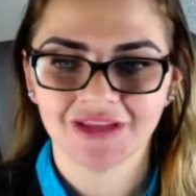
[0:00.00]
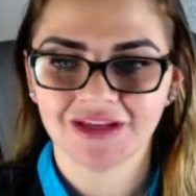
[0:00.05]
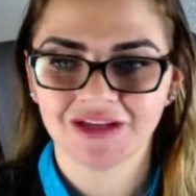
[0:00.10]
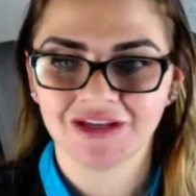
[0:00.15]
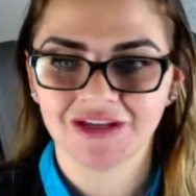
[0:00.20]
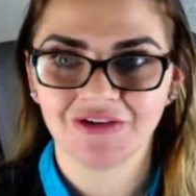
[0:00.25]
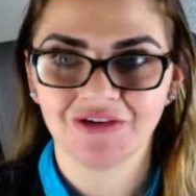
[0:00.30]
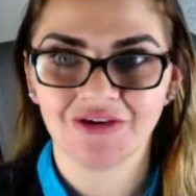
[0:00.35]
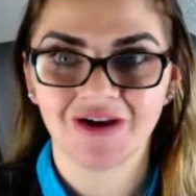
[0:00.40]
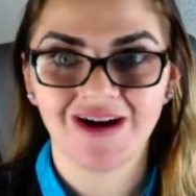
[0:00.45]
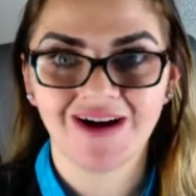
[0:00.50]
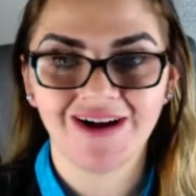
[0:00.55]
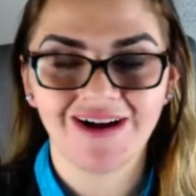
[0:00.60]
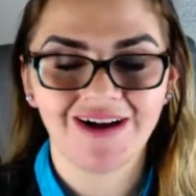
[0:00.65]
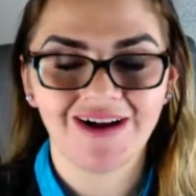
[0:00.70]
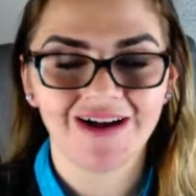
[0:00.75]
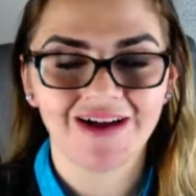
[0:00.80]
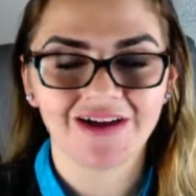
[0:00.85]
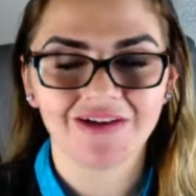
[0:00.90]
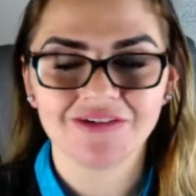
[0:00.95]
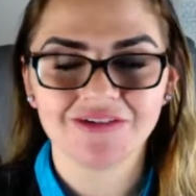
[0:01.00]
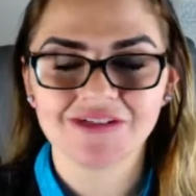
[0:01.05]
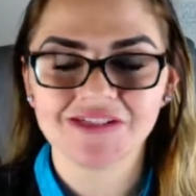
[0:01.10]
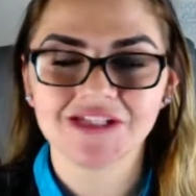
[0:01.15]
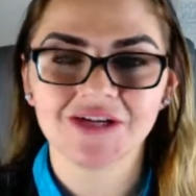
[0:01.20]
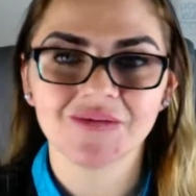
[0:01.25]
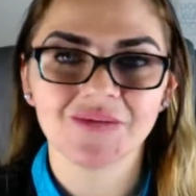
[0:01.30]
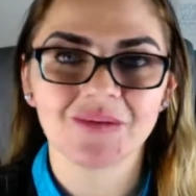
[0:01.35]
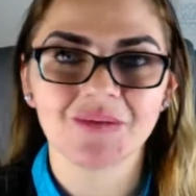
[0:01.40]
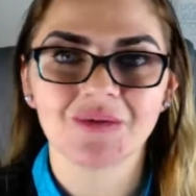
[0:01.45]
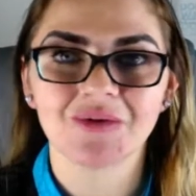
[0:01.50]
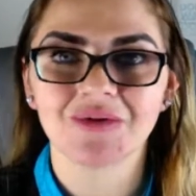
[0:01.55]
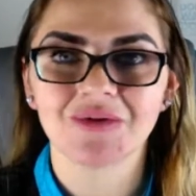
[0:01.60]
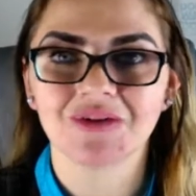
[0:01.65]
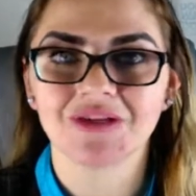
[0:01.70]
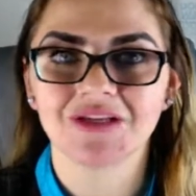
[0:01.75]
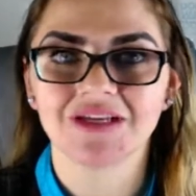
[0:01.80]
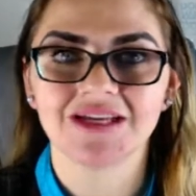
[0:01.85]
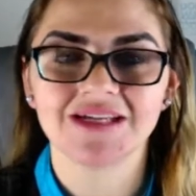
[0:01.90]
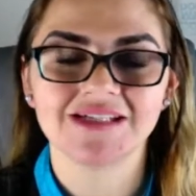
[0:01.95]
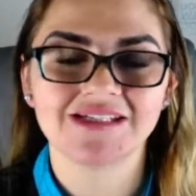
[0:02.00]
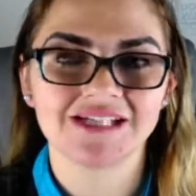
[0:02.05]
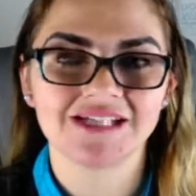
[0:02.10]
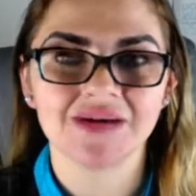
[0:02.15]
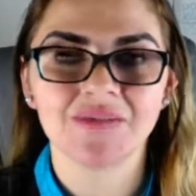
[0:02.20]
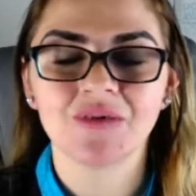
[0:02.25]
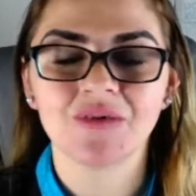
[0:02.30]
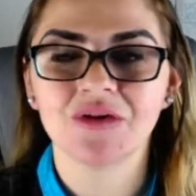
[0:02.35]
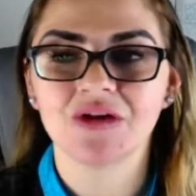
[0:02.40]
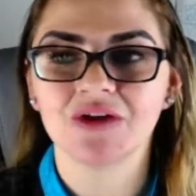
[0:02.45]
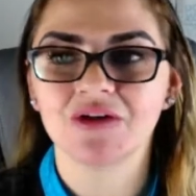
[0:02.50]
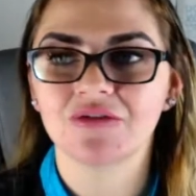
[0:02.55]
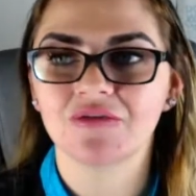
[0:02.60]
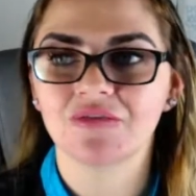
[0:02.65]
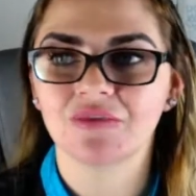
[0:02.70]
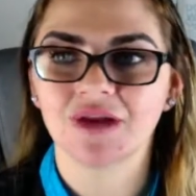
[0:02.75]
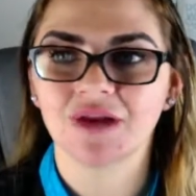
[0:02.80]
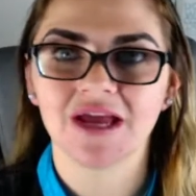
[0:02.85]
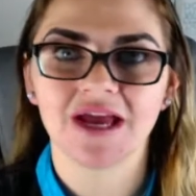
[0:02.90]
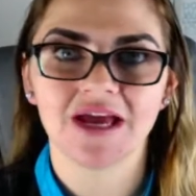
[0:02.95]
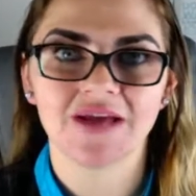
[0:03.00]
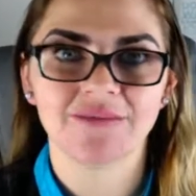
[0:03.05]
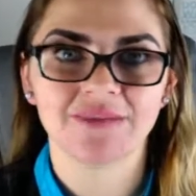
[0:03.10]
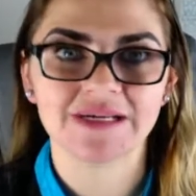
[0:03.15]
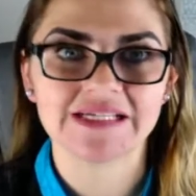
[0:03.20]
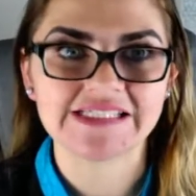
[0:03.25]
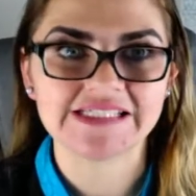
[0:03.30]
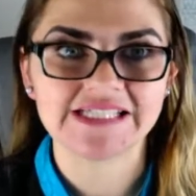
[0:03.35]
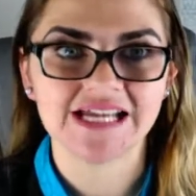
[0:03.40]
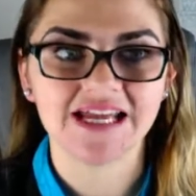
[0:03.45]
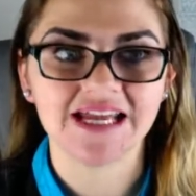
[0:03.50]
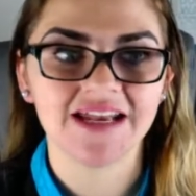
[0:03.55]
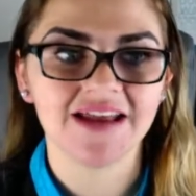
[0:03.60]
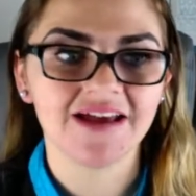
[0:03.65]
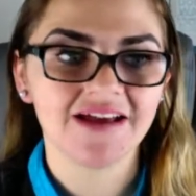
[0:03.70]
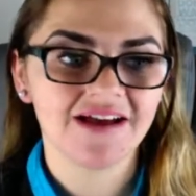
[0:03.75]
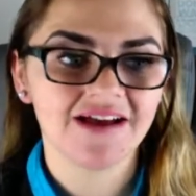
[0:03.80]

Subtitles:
You know, I always tell people the example of when I had my son.